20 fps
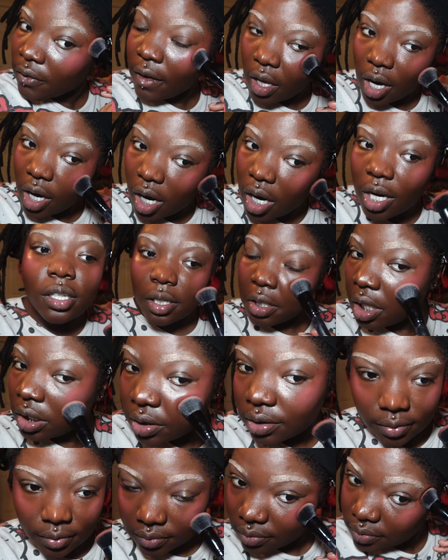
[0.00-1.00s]
Here
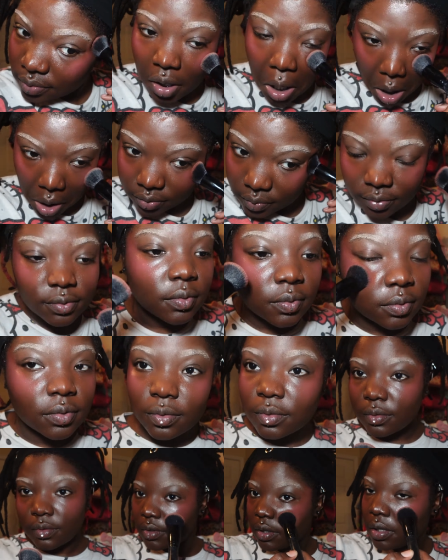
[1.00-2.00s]
I'm going to be
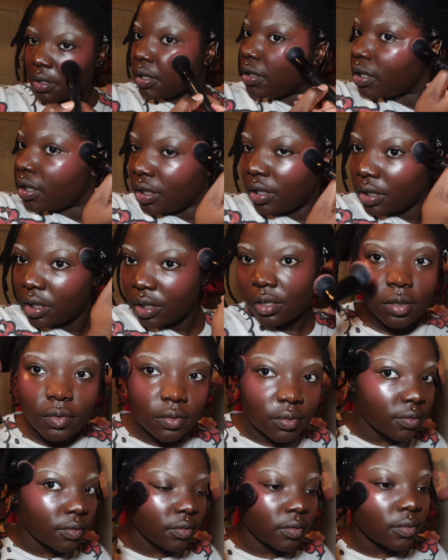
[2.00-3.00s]
using Juvia's Place
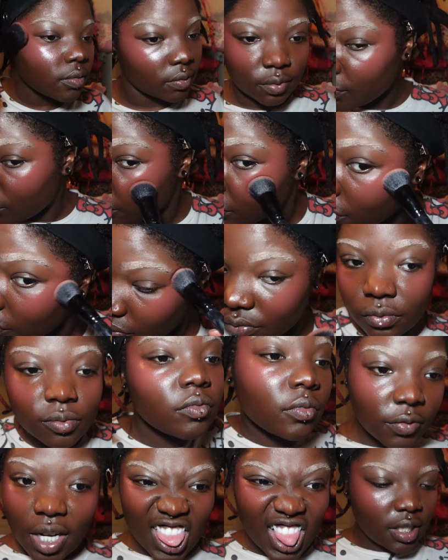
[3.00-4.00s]
Liquid Blushes in the
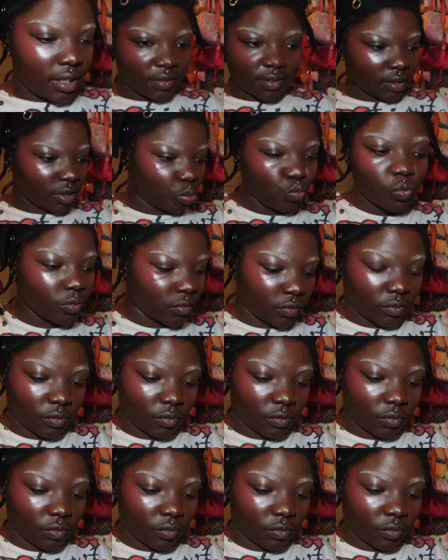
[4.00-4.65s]
shades Pink Lady